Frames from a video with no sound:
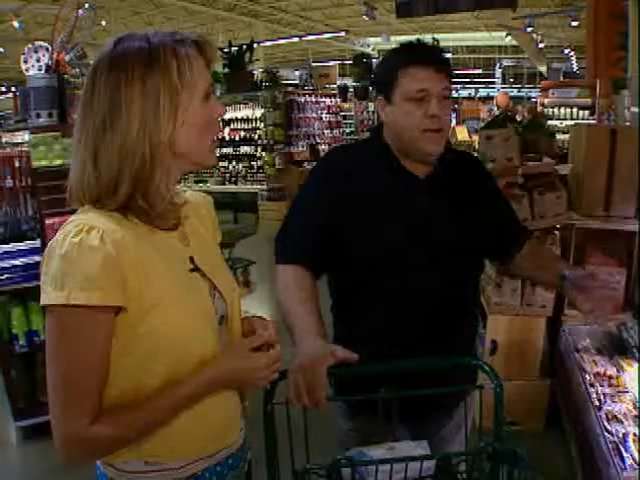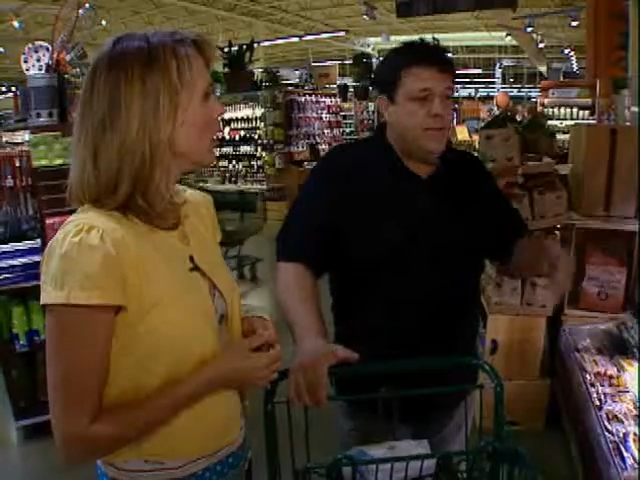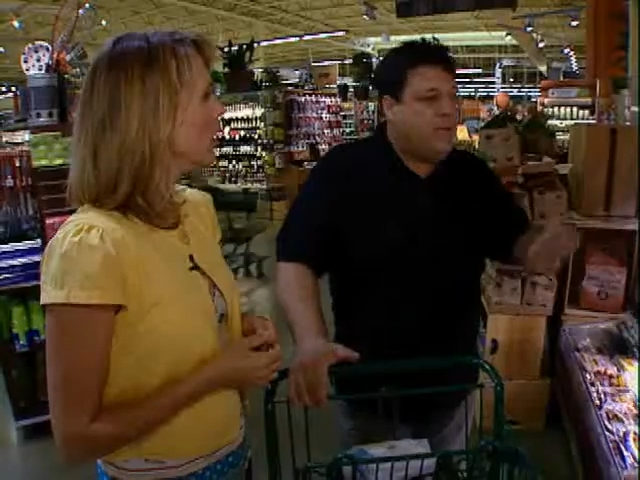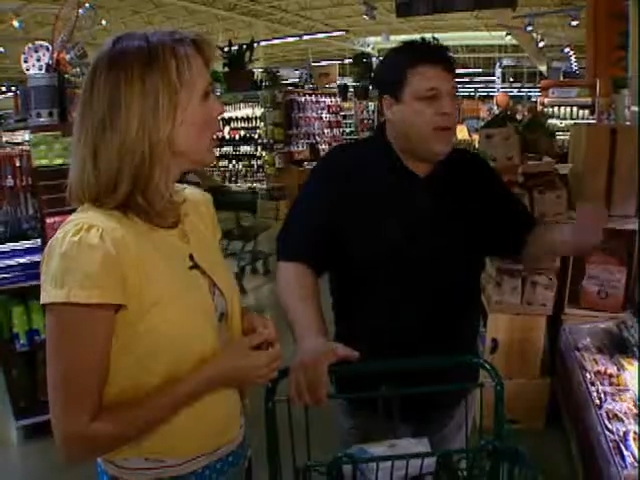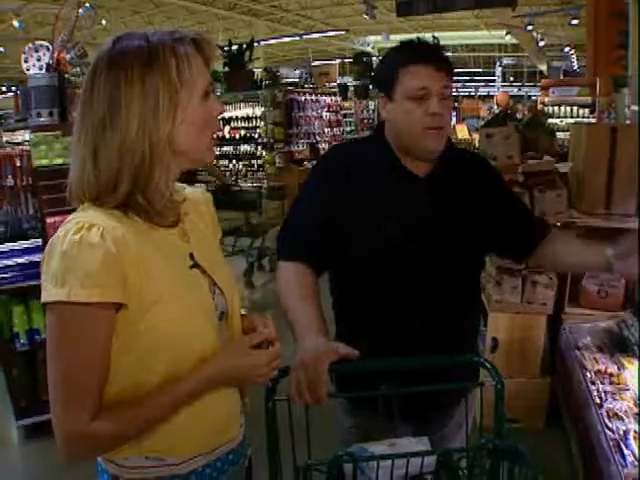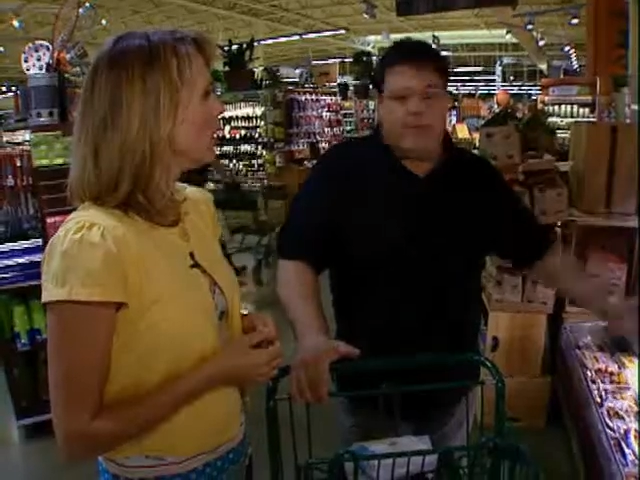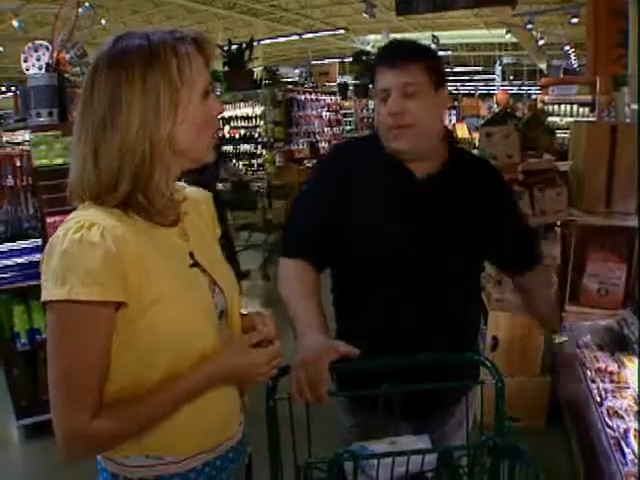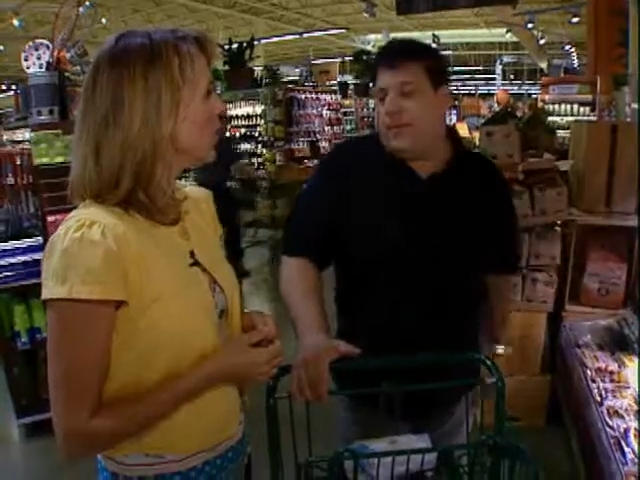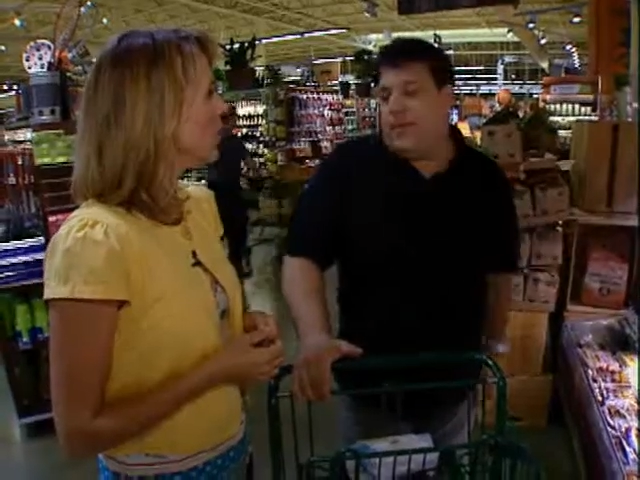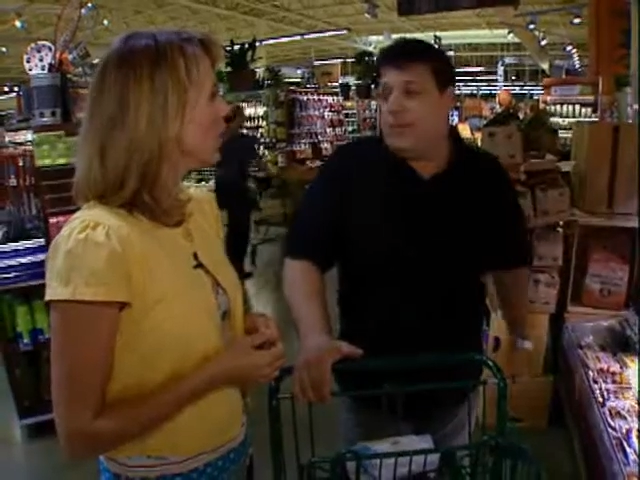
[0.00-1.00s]
I don't think we
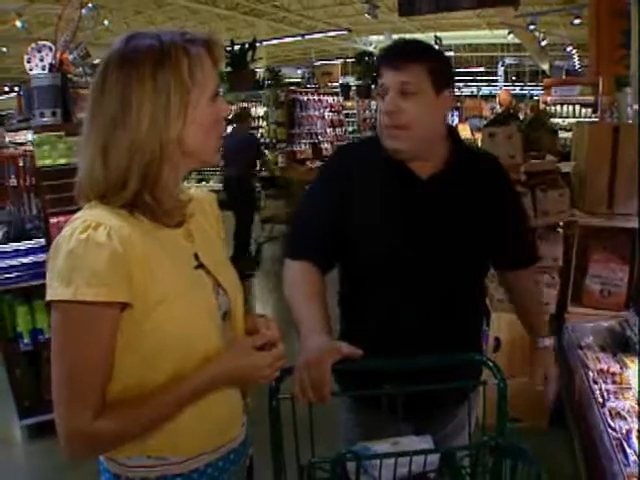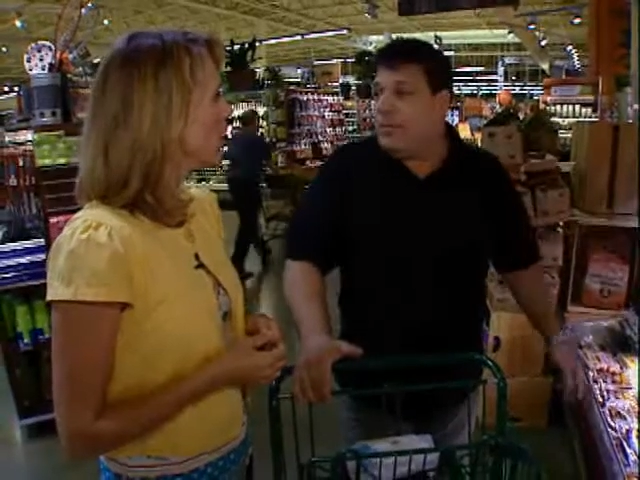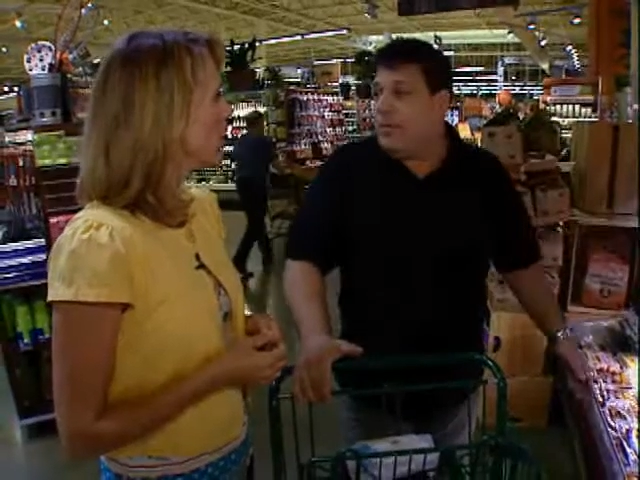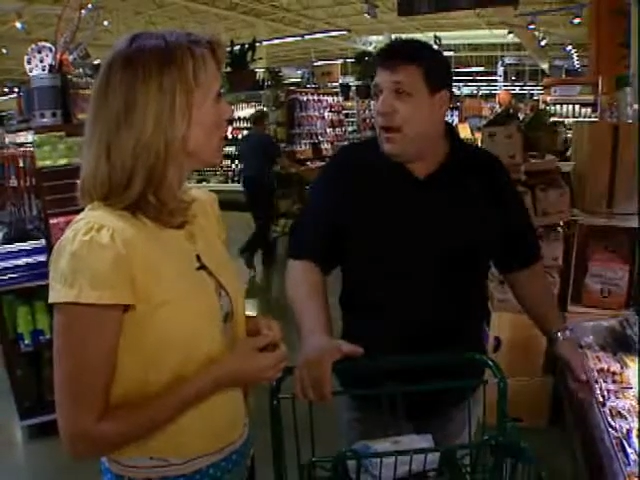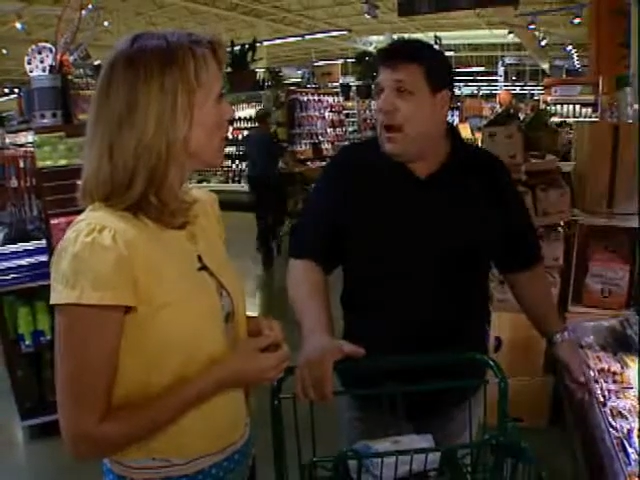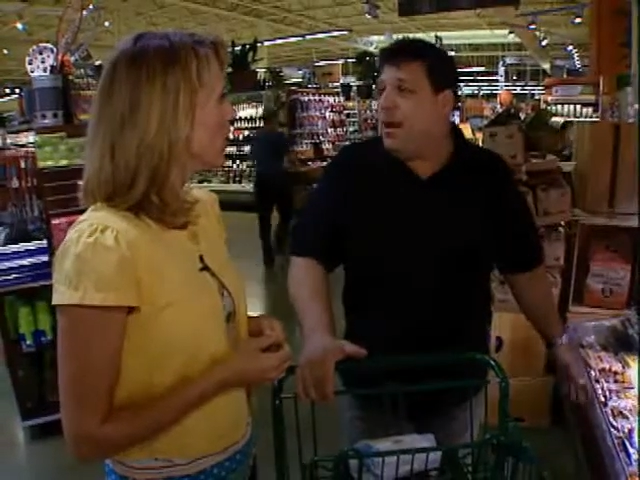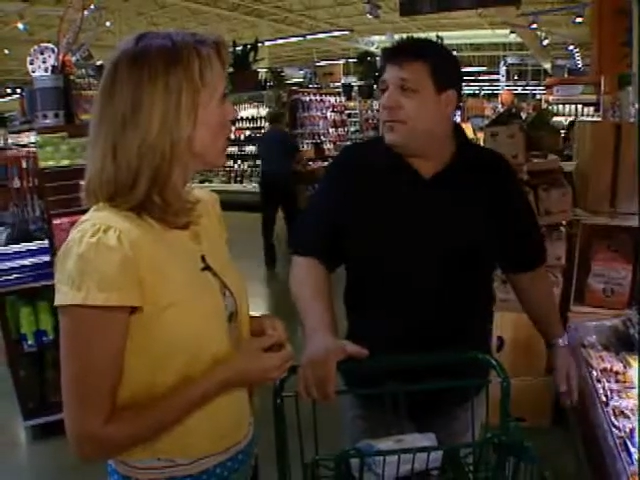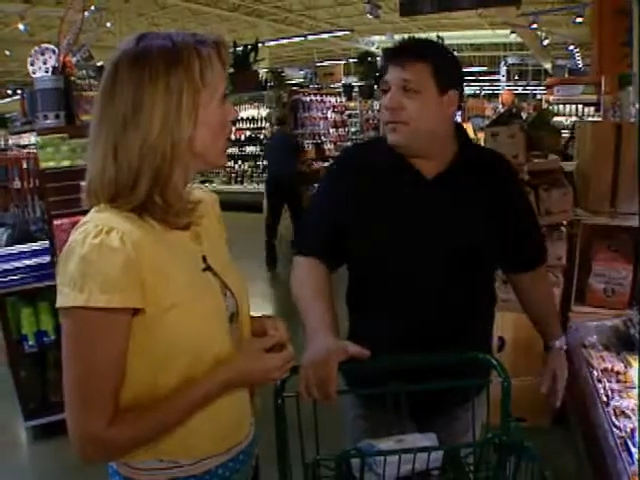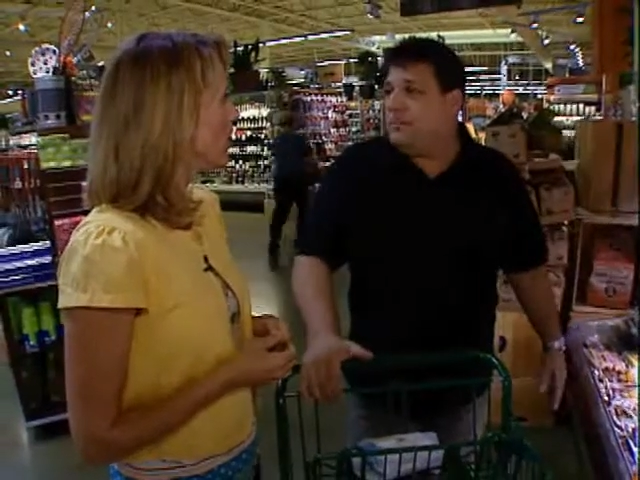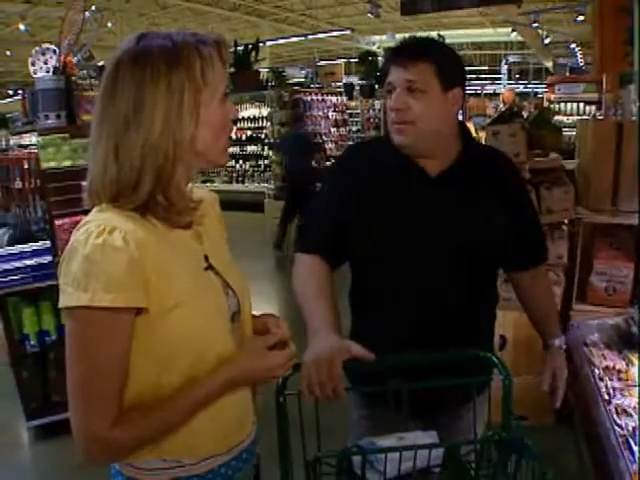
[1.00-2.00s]
have much time to thaw out the,
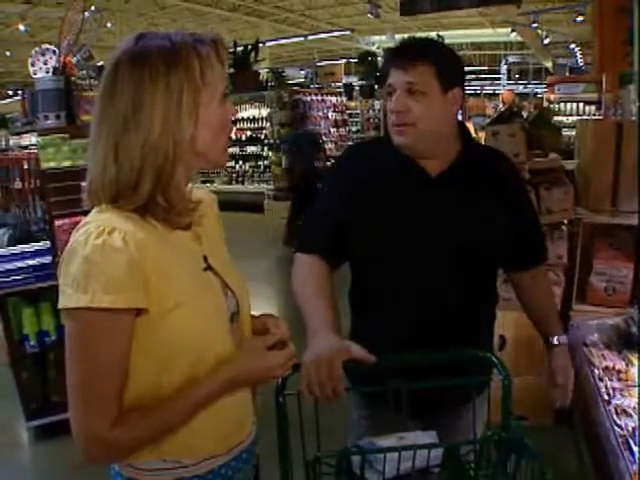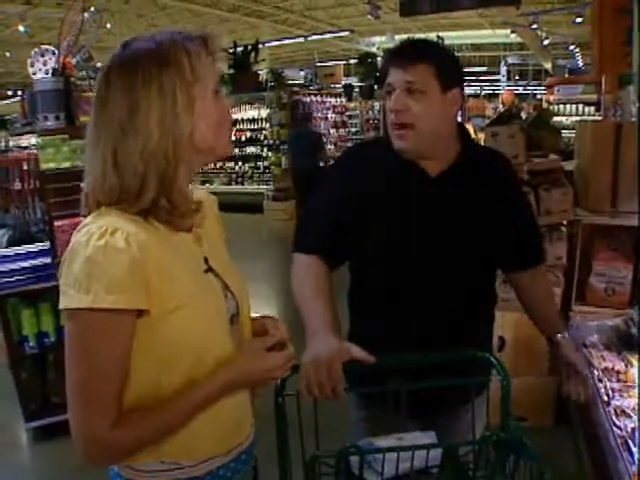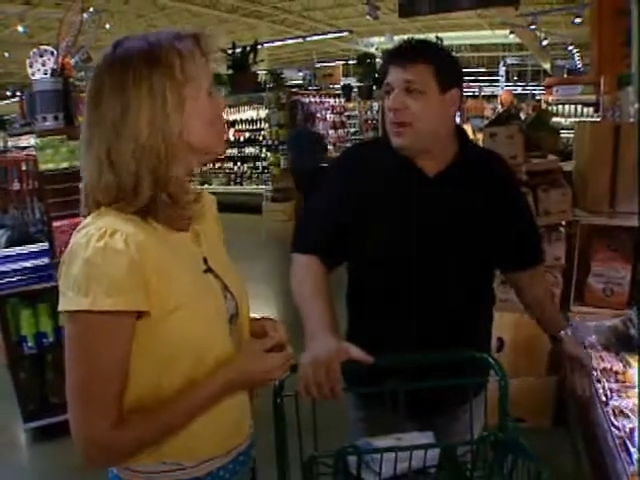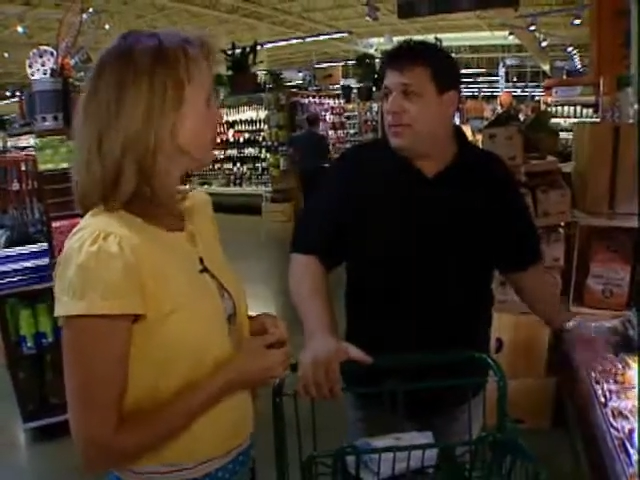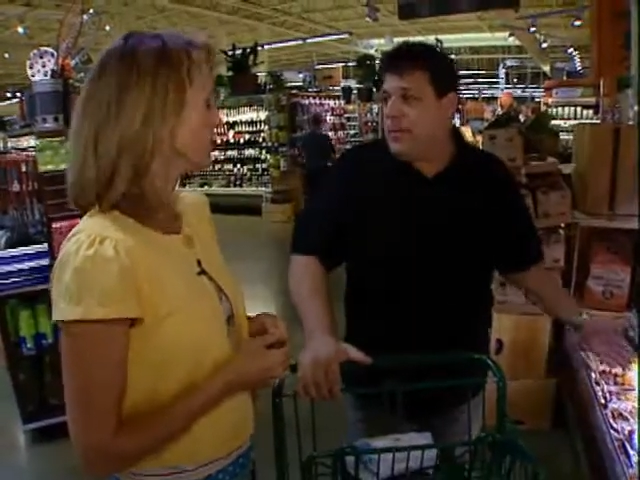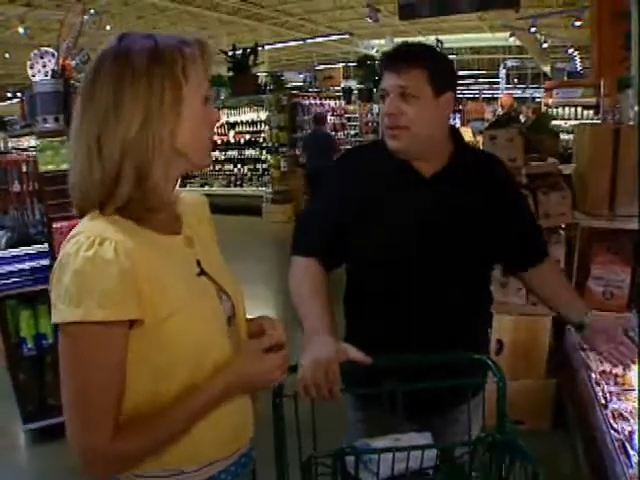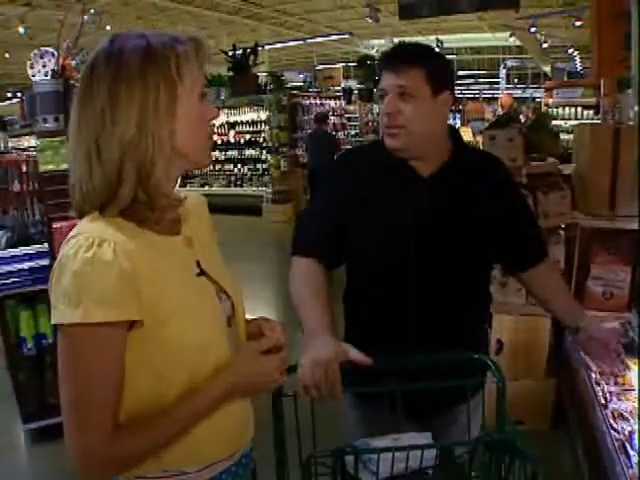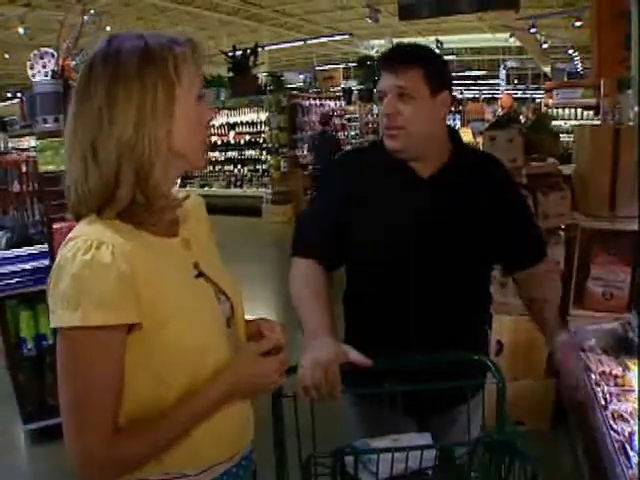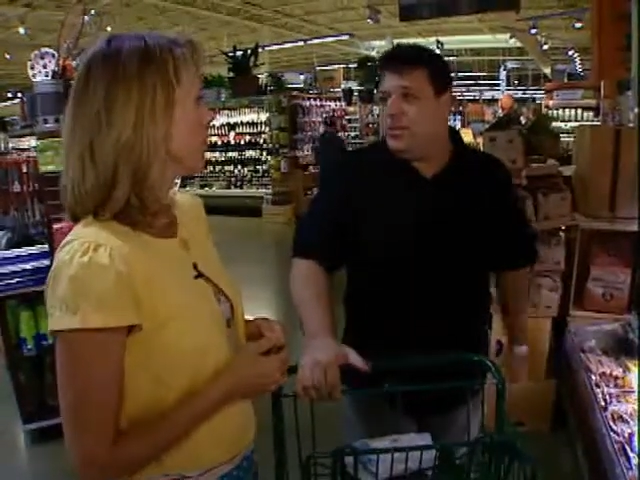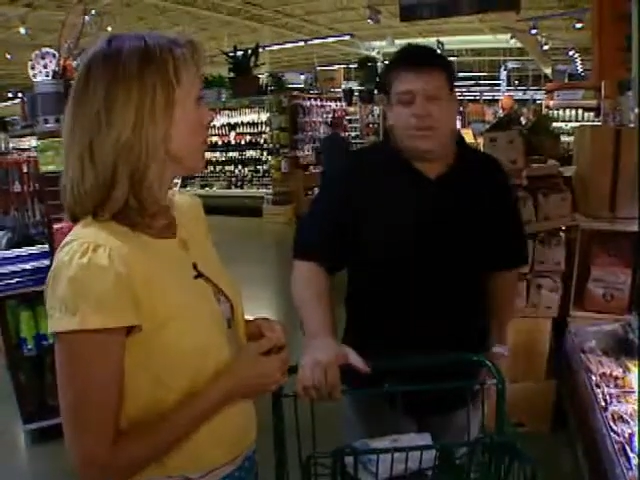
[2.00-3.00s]
the duck if we're going to
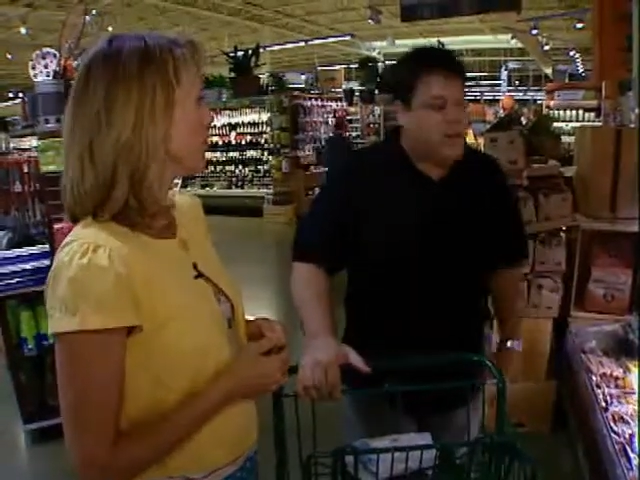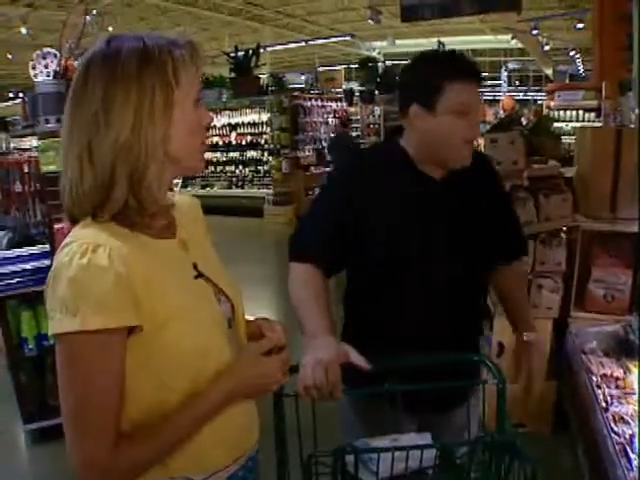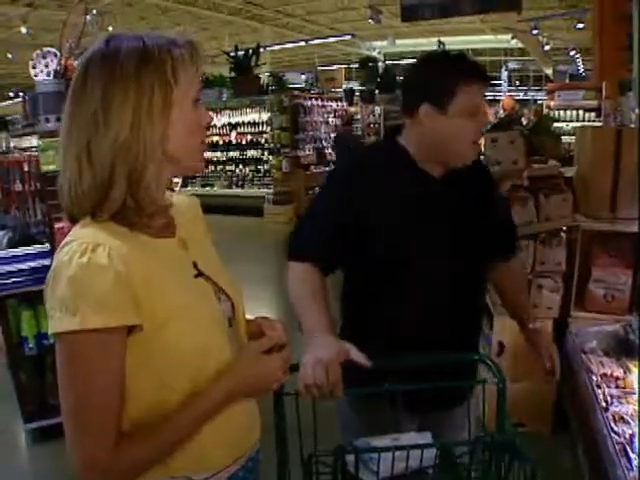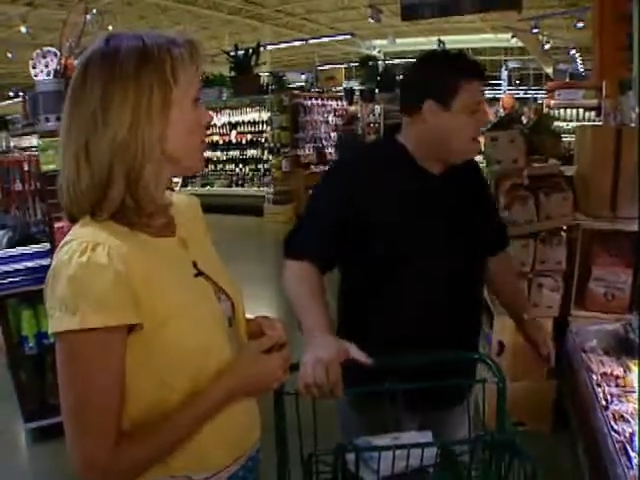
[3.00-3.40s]
serve it tonight.